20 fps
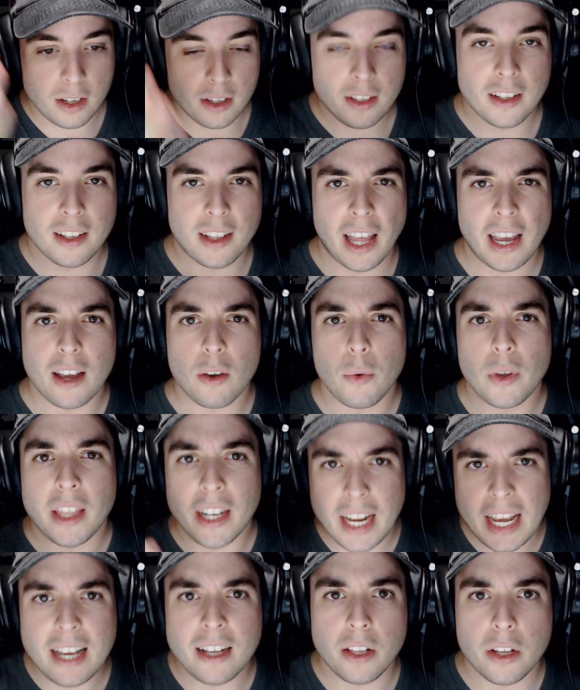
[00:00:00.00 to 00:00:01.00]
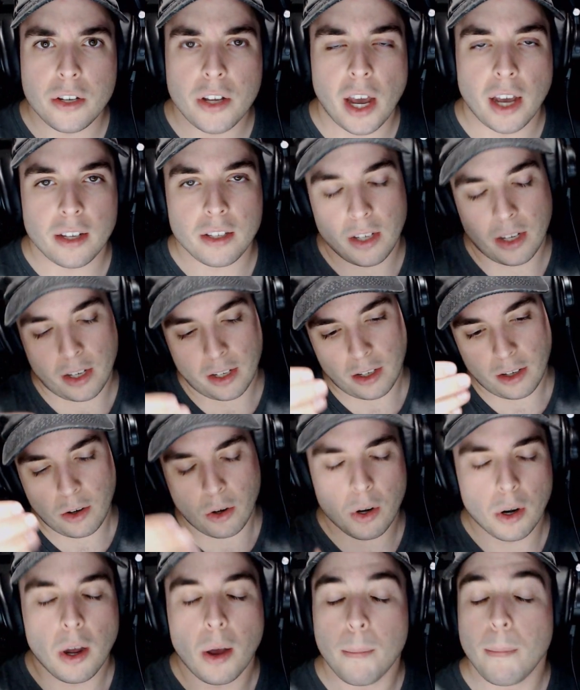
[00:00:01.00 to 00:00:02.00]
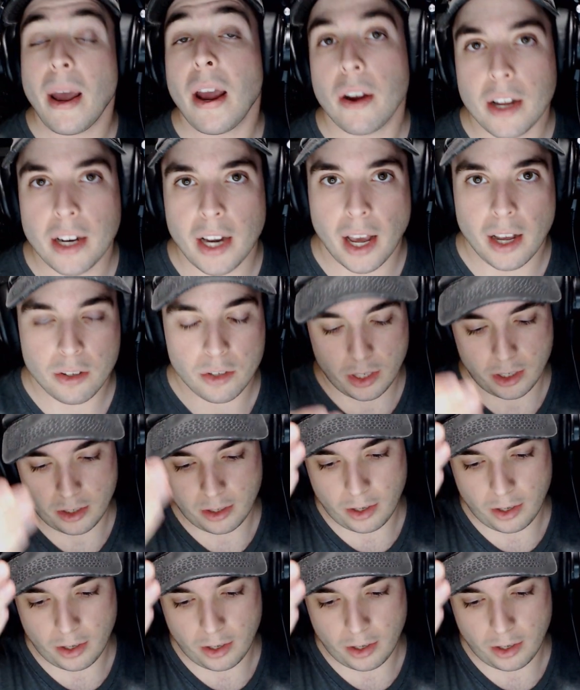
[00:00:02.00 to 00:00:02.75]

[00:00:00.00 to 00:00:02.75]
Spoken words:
Like with an English accent or American accent,